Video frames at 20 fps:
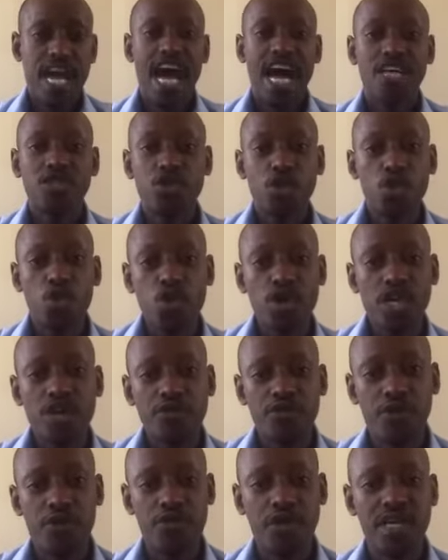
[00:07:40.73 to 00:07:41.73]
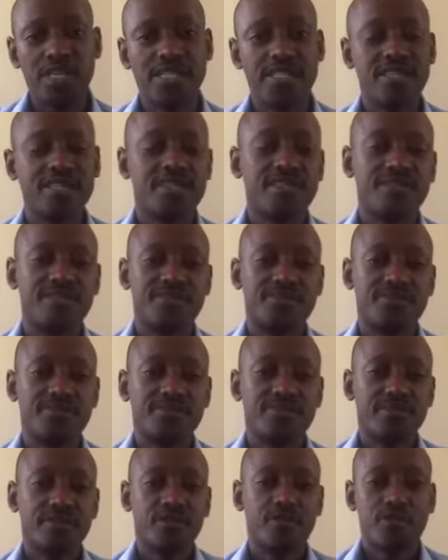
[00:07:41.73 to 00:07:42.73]
As you're looking for that
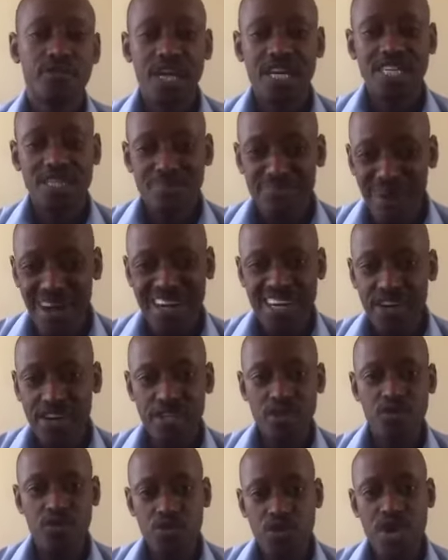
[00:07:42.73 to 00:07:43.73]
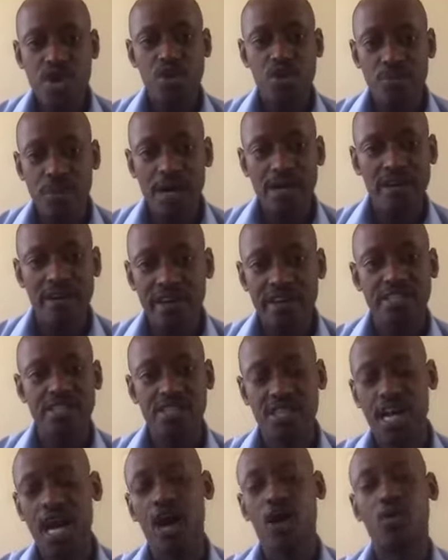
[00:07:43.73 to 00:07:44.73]

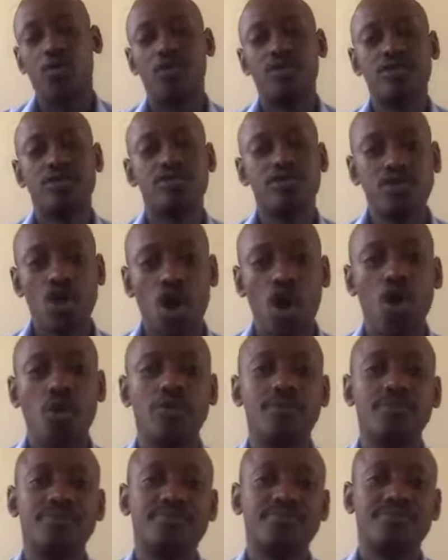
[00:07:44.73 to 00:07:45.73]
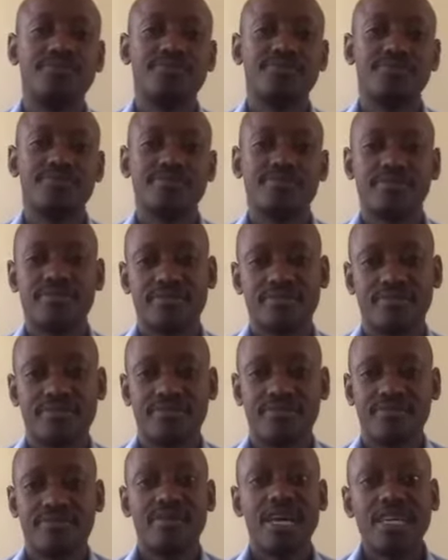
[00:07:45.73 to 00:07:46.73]
malnourished cow. No.
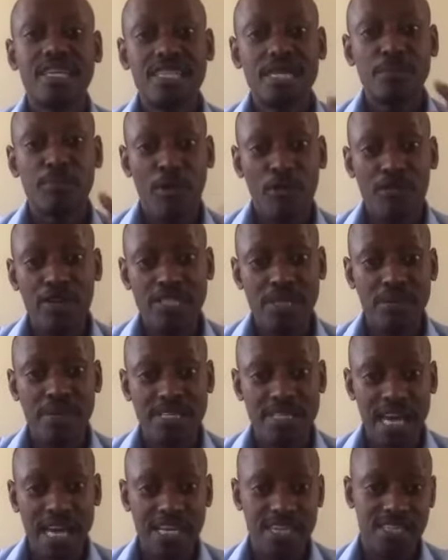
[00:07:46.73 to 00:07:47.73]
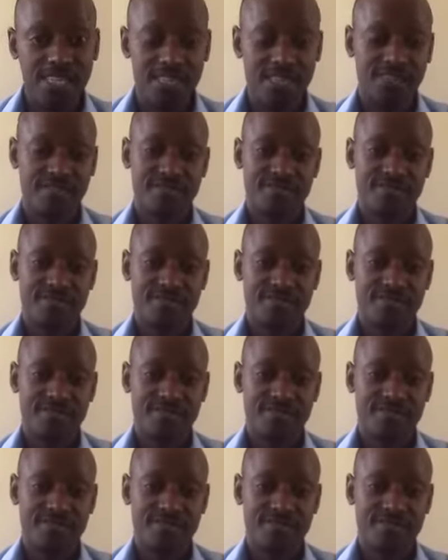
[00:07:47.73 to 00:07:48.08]
That is a poverty mentality.